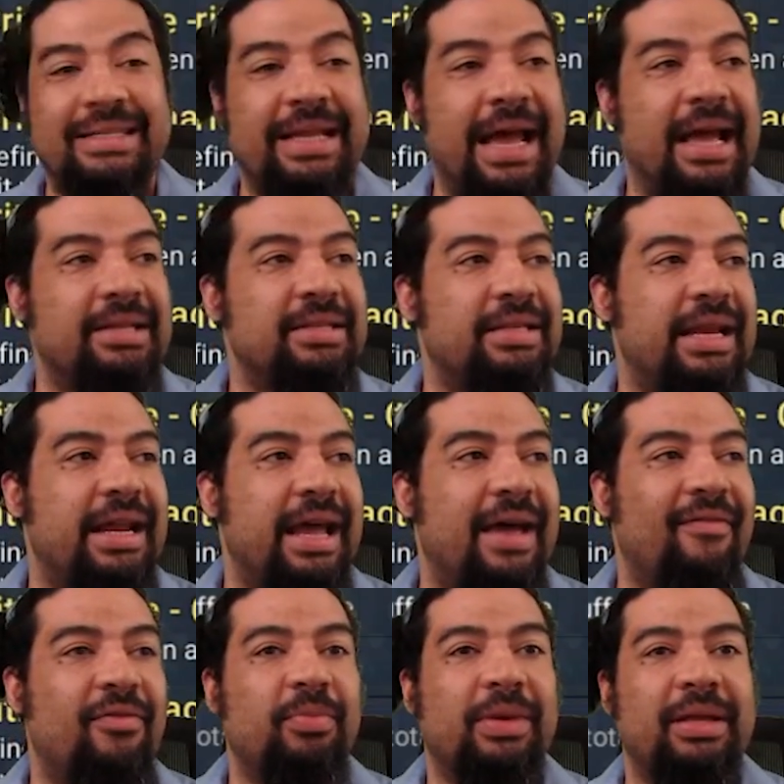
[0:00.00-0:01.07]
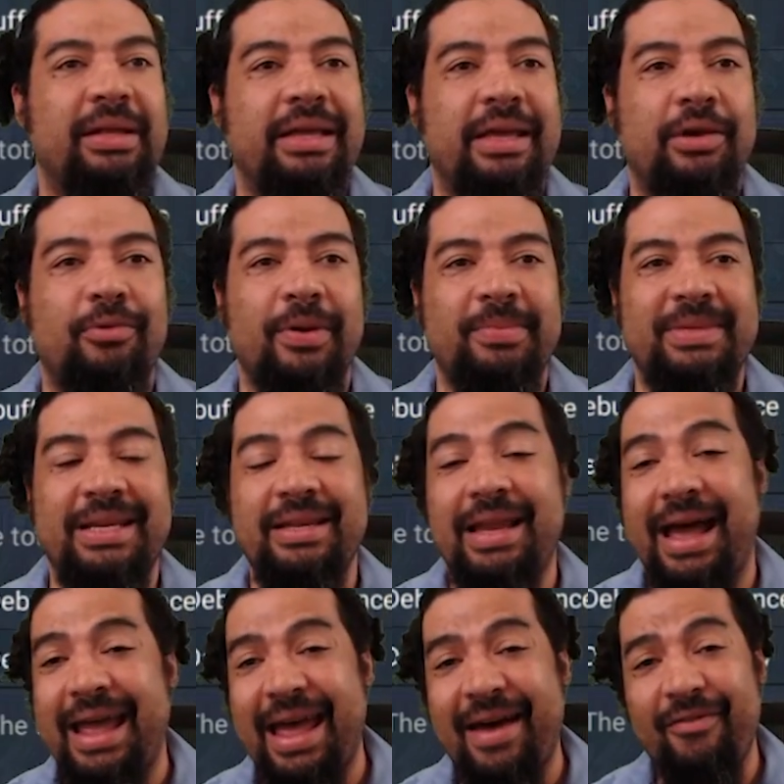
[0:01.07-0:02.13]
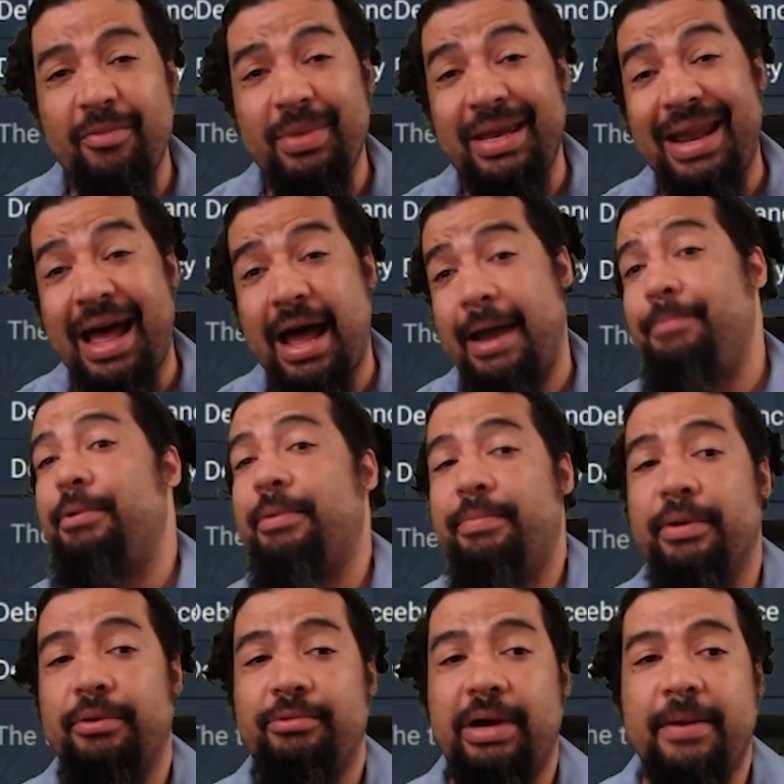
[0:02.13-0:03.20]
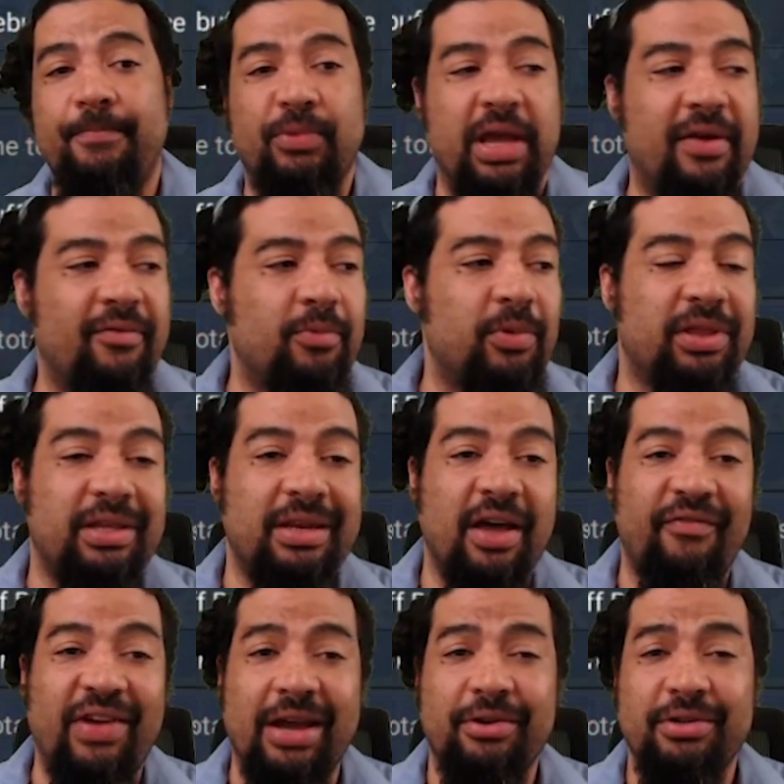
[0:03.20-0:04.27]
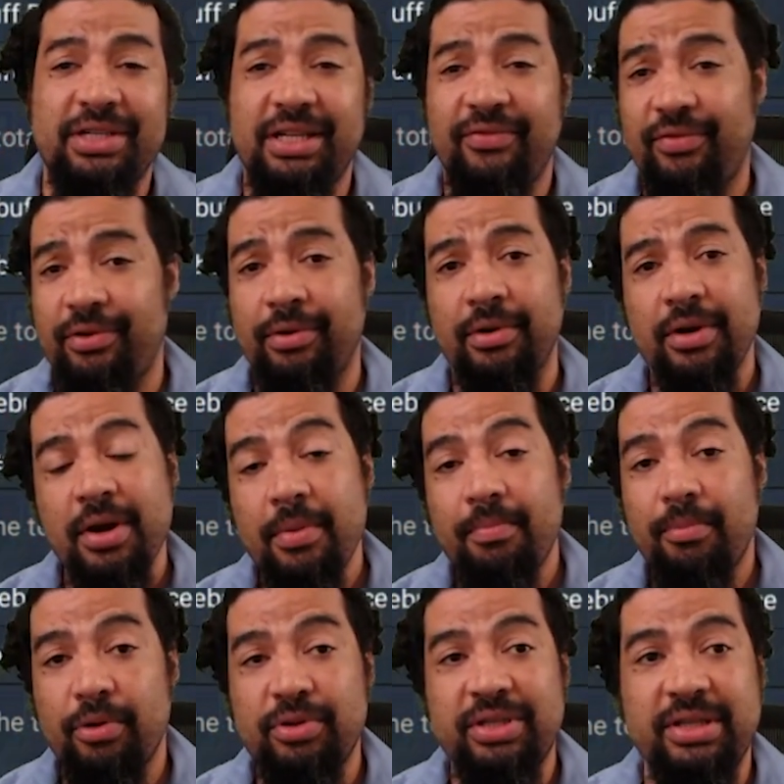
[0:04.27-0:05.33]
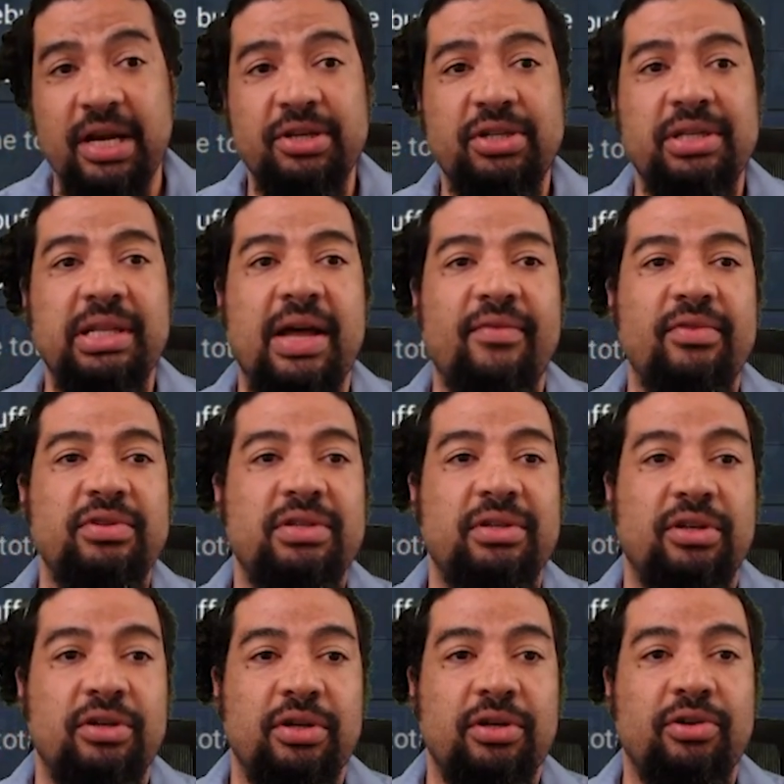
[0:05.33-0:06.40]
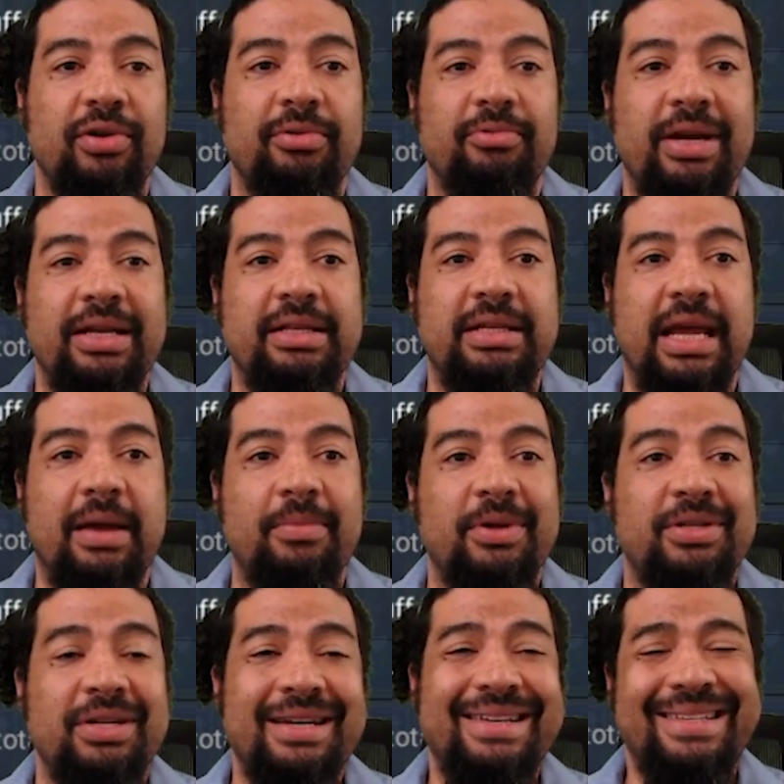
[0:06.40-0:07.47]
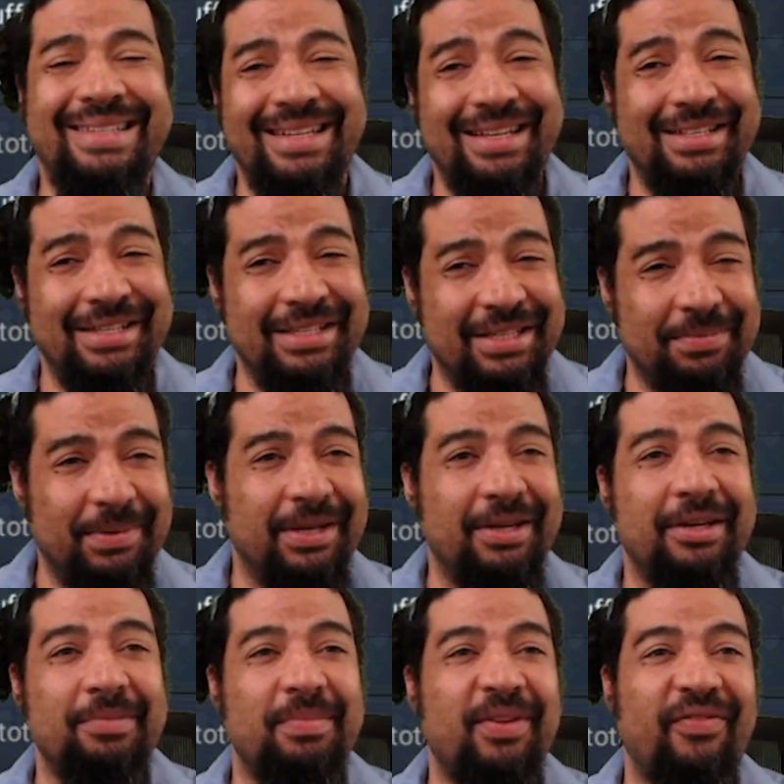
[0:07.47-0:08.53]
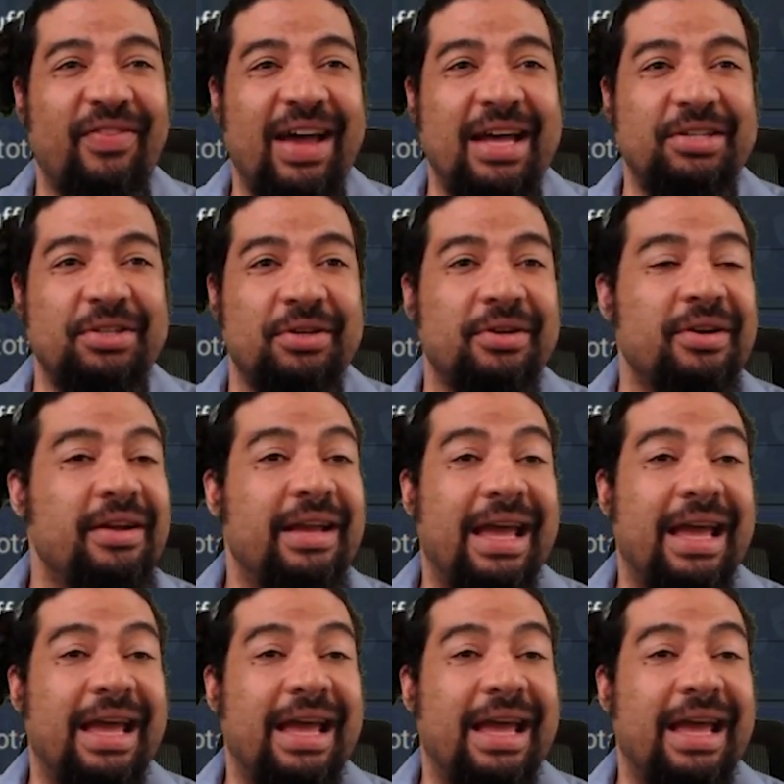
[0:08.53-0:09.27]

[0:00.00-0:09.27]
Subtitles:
stats that I have him equipped in. I have him in a hybrid build, right? I have him with enough accuracy for most dungeon levels, good crit rate damage, decent speed, could be faster,